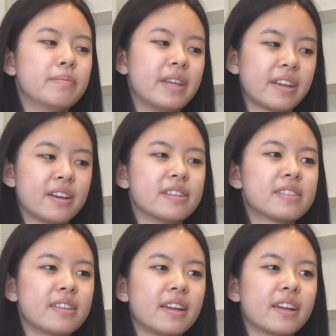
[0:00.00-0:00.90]
take
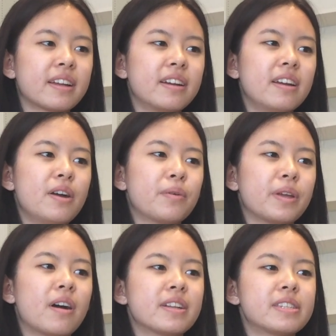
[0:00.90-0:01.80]
us, like
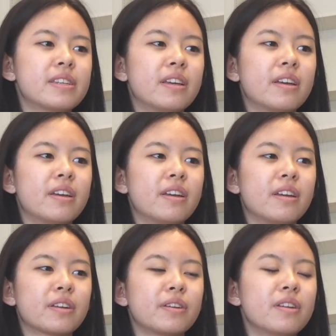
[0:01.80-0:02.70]
we got
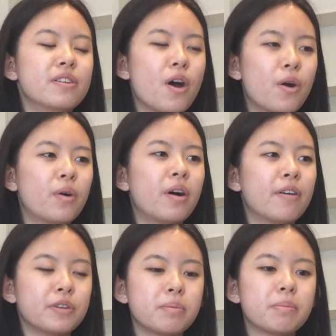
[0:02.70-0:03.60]
to know
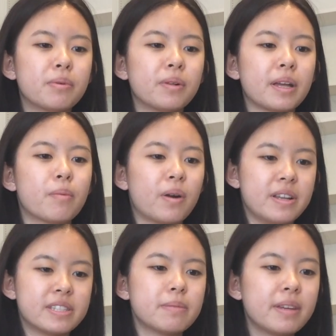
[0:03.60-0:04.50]
a few people like more
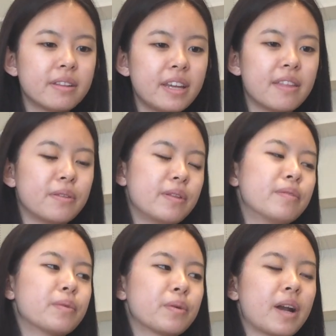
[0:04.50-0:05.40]
intimately, and
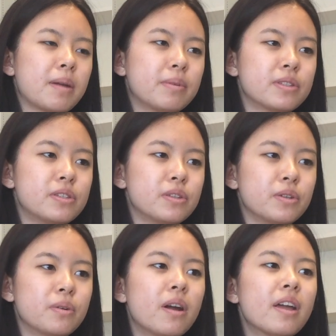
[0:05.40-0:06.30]
then we were able
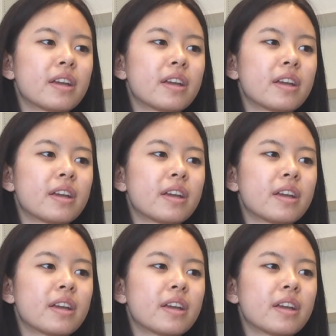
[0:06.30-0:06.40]
to